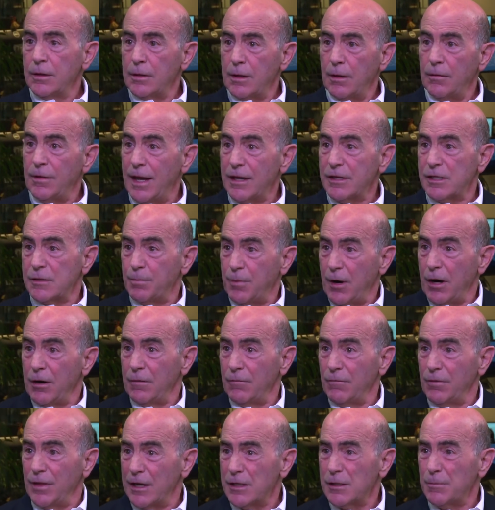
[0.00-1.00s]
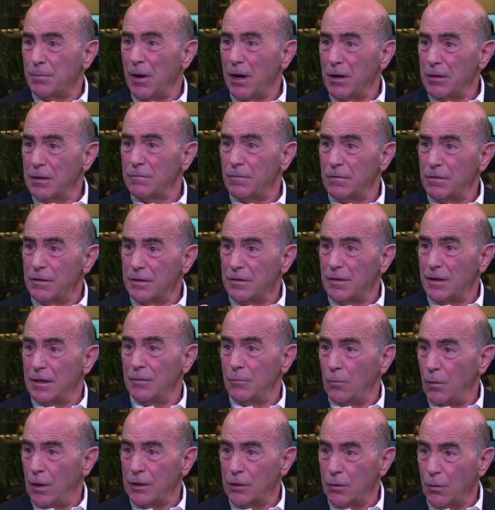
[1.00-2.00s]
That's part of that's part of the
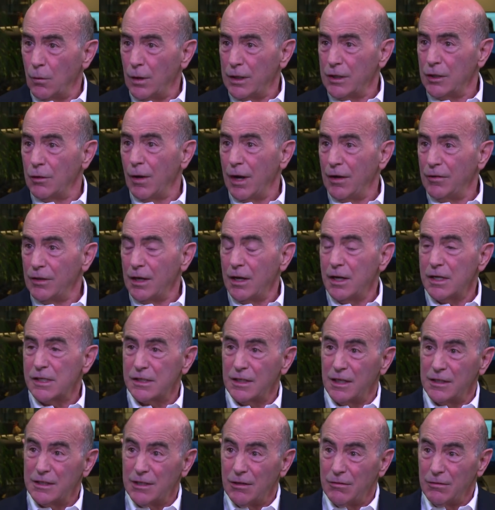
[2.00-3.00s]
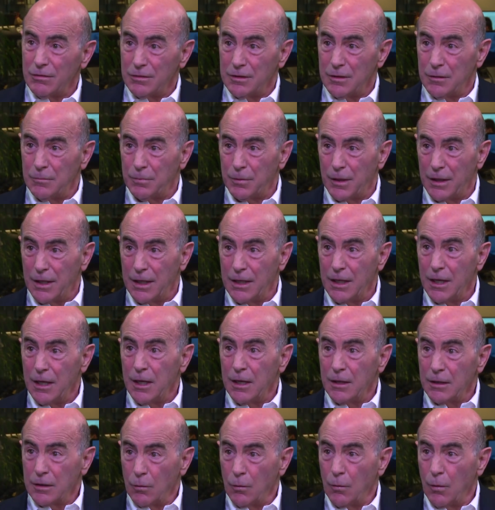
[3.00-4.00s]
when you when you're on the ice and they're telling you to play
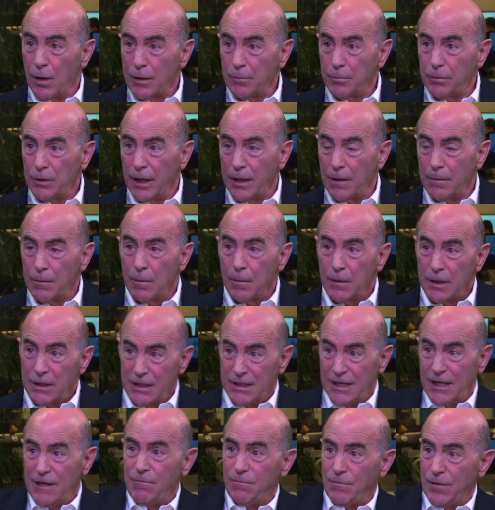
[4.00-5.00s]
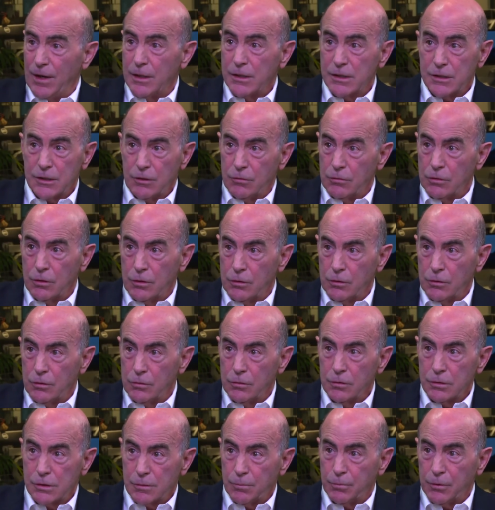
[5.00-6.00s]
you want to play defense you're, you're
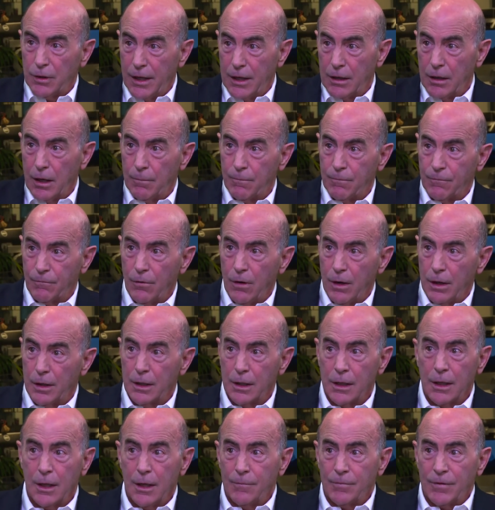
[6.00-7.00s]
used to playing up front